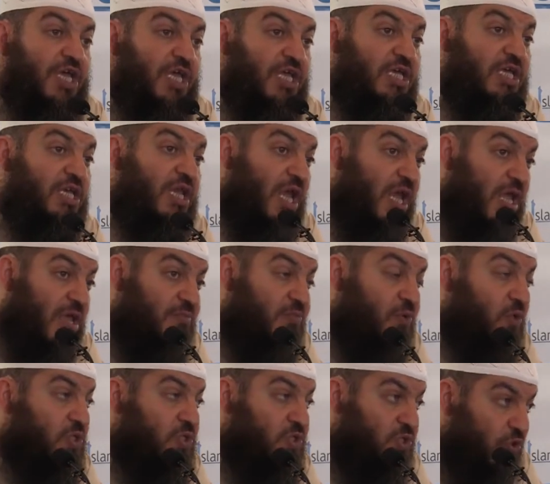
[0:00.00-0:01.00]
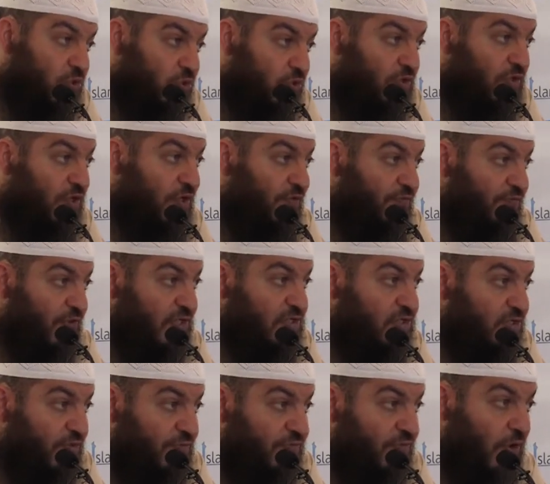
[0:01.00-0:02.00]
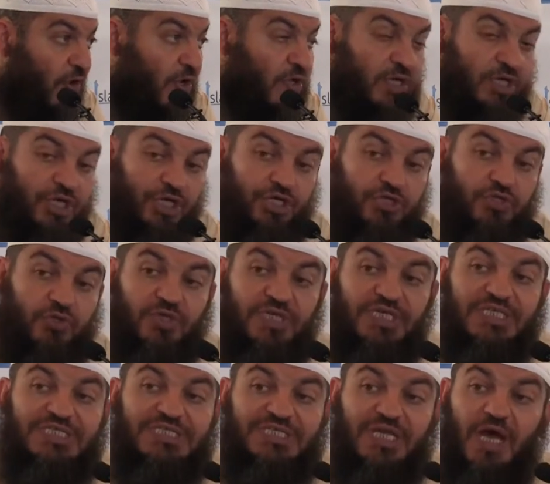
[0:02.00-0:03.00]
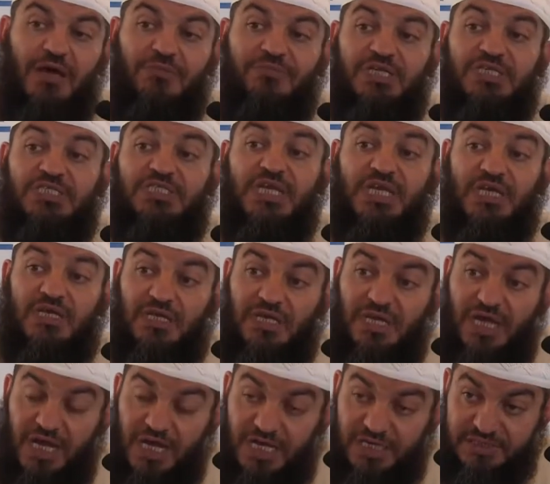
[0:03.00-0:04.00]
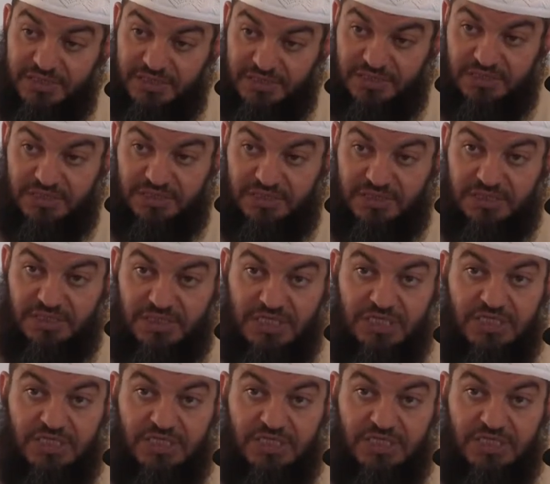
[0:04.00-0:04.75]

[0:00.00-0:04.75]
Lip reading: enables you, first of all, to establish ikhlas,